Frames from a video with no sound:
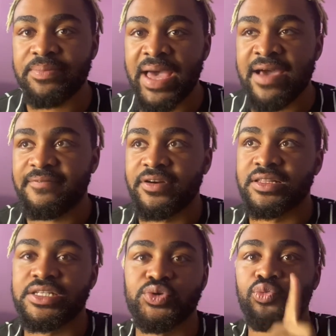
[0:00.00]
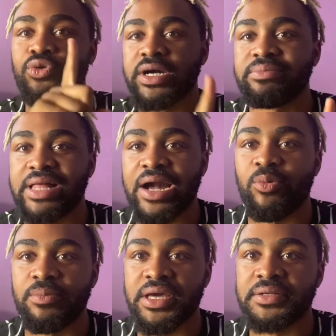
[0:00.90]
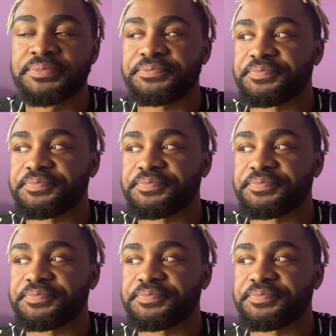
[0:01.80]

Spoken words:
bat for this one black woman.